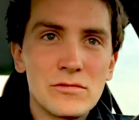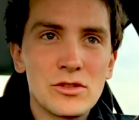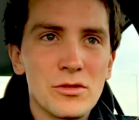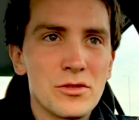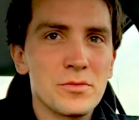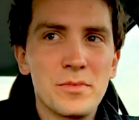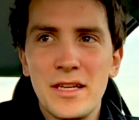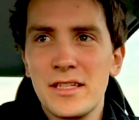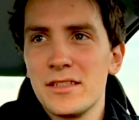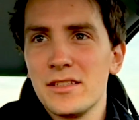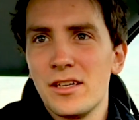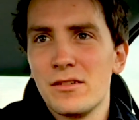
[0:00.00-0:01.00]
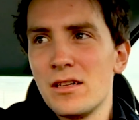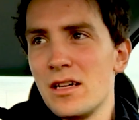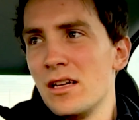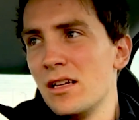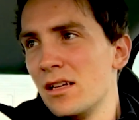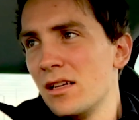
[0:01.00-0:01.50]
so to speak. You know,
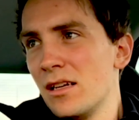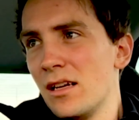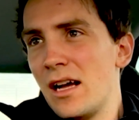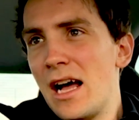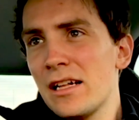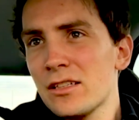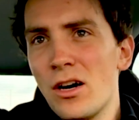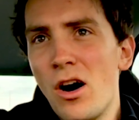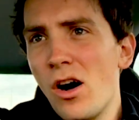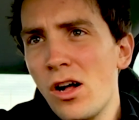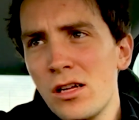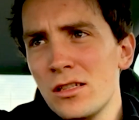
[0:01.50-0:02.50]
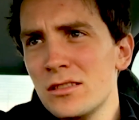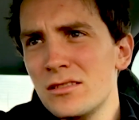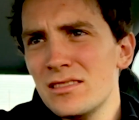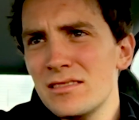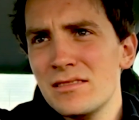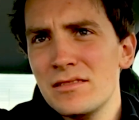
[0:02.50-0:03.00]

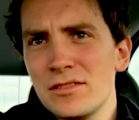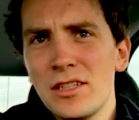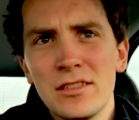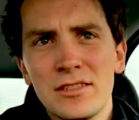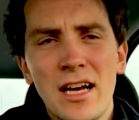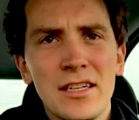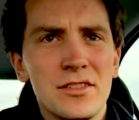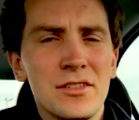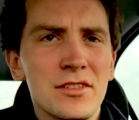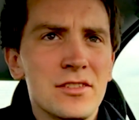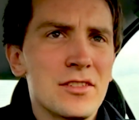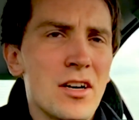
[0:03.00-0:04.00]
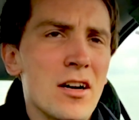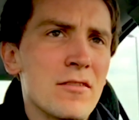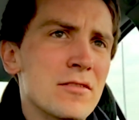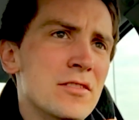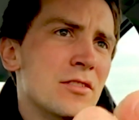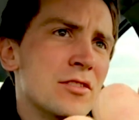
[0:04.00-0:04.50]
alcohol does that to start
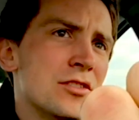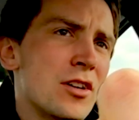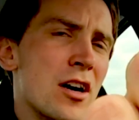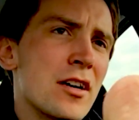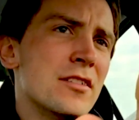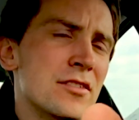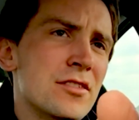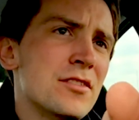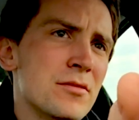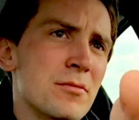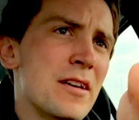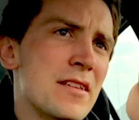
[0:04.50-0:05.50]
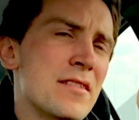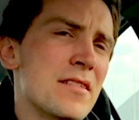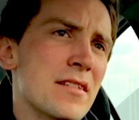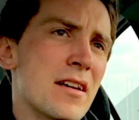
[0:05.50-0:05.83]
with.